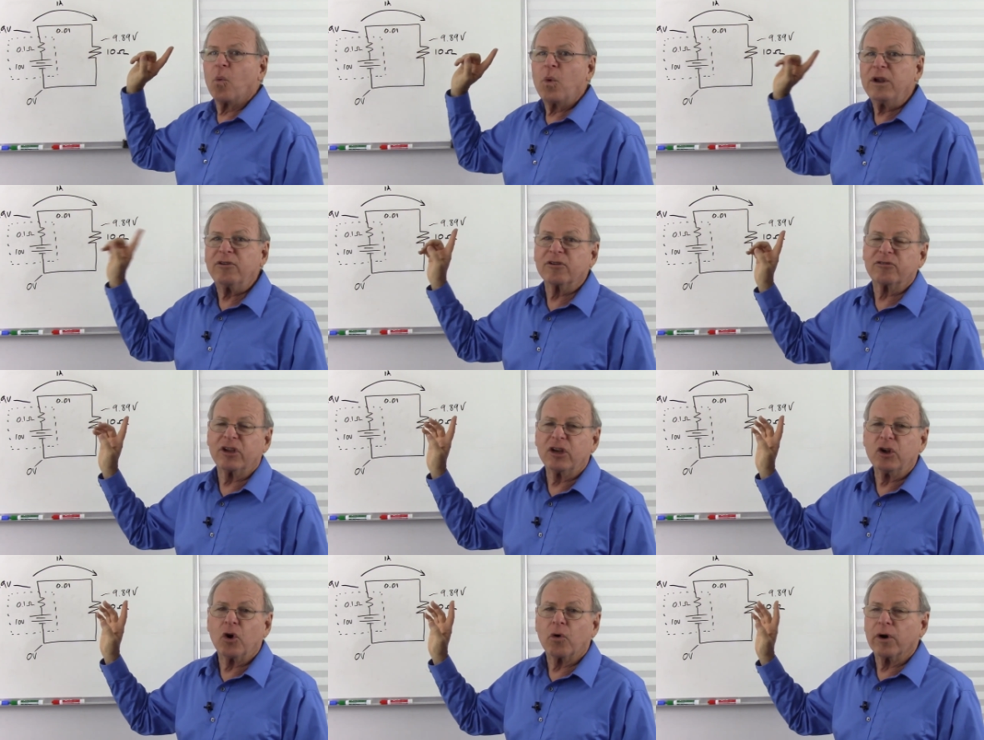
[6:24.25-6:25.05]
We just
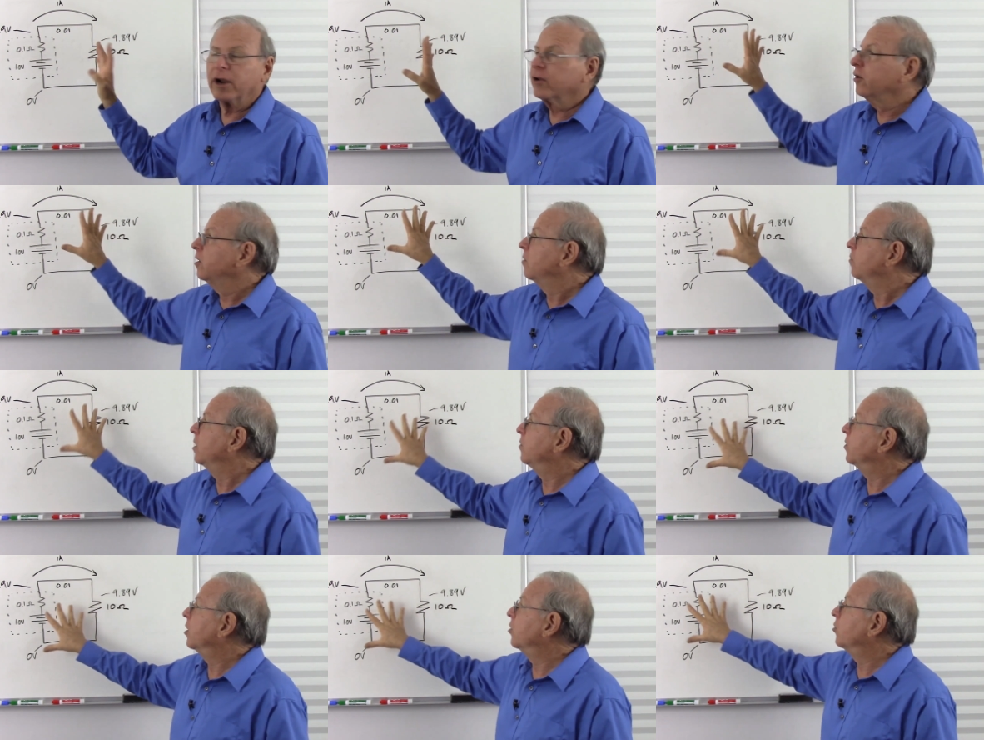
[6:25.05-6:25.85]
ignore it
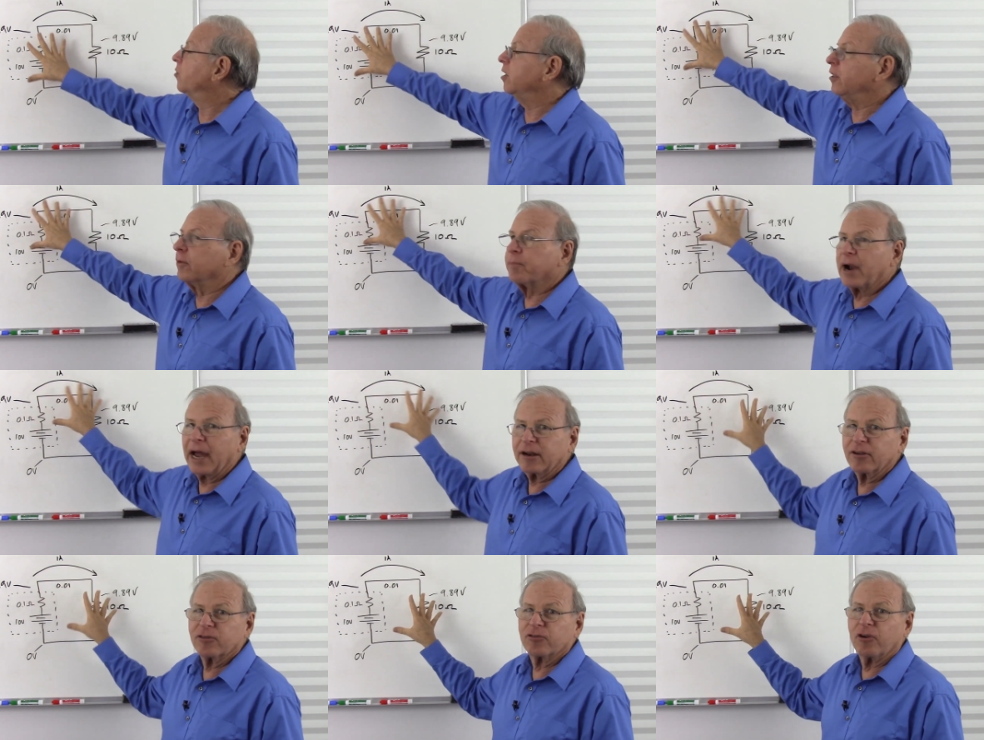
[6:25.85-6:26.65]
when we're doing the
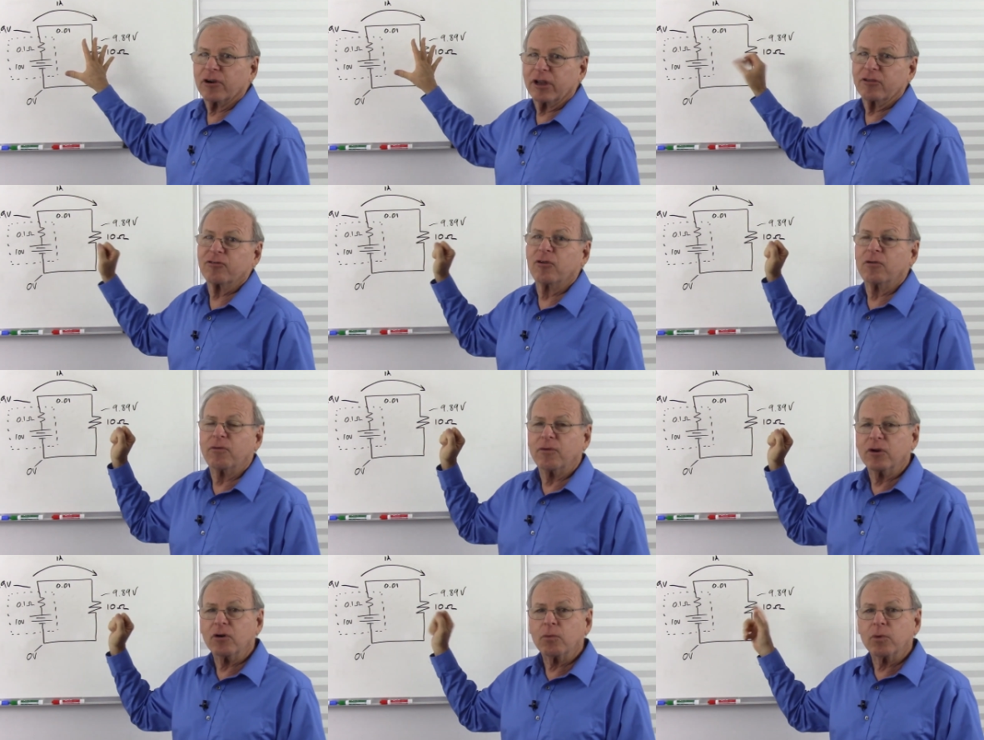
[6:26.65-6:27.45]
practice circuits.
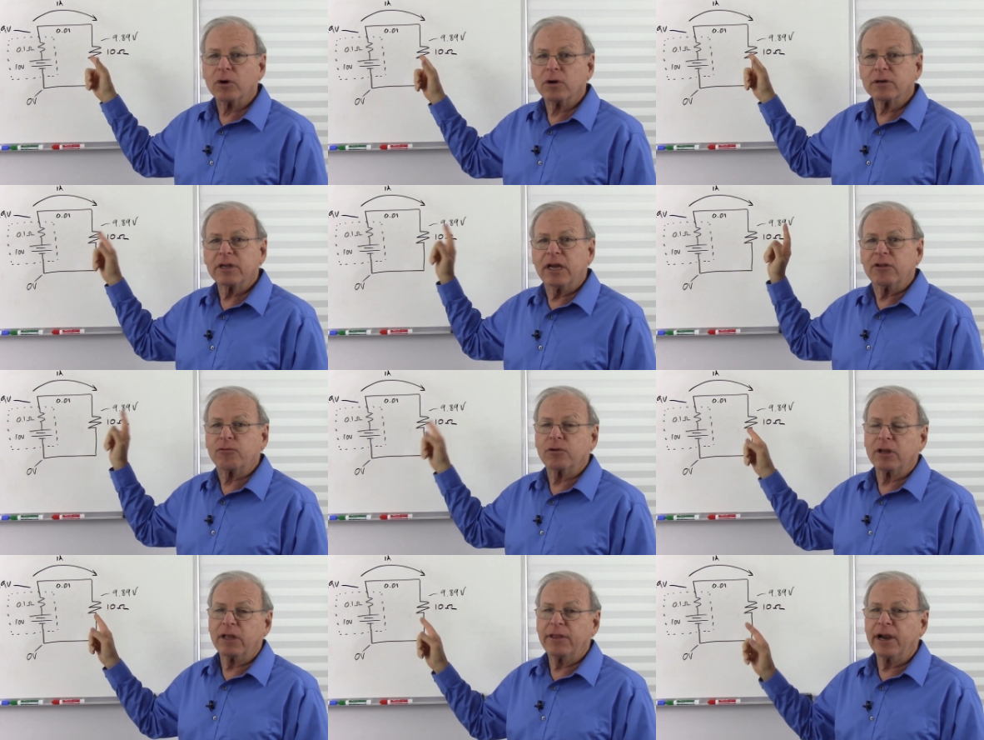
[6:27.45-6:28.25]
Real world,
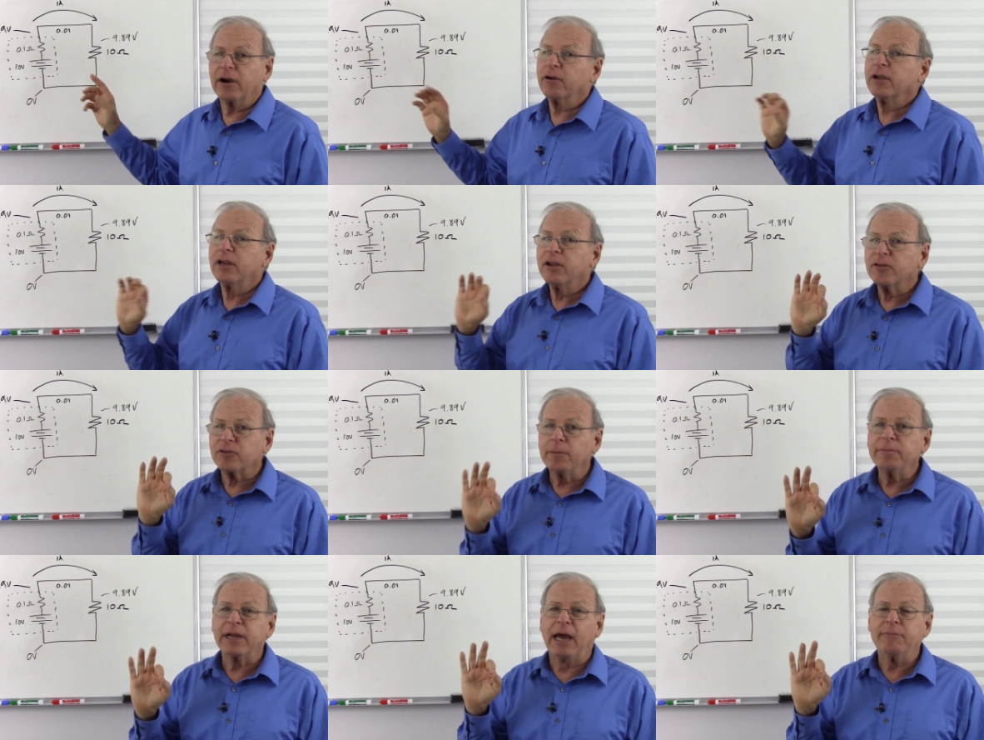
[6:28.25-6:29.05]
it's really there.
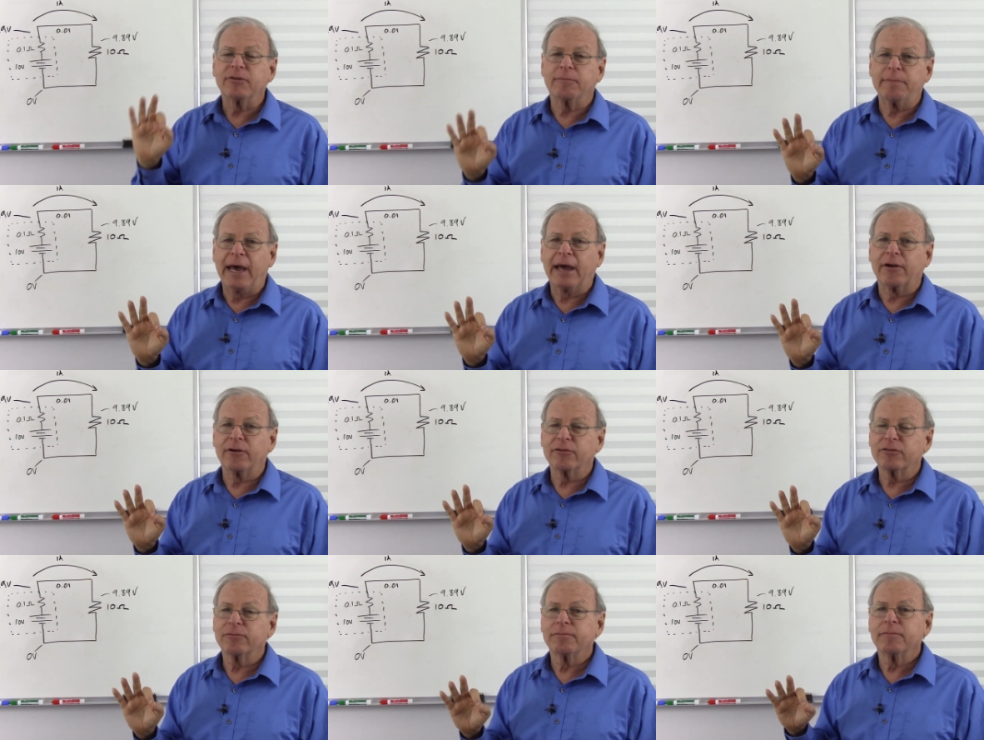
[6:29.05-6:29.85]
Sometimes it
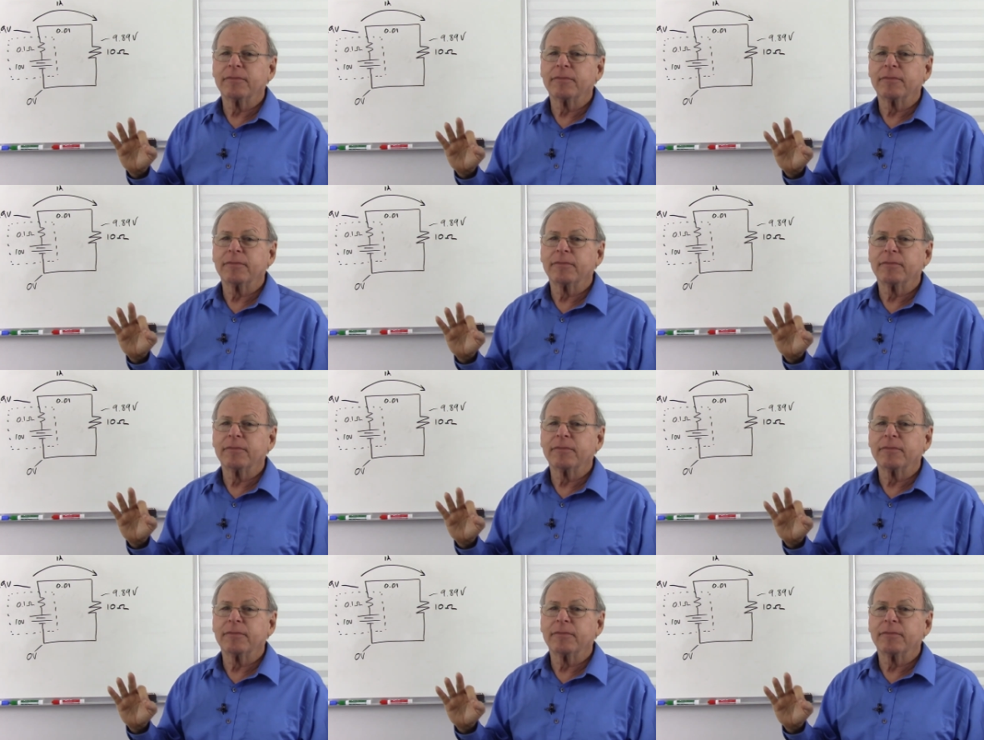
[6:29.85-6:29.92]
matters.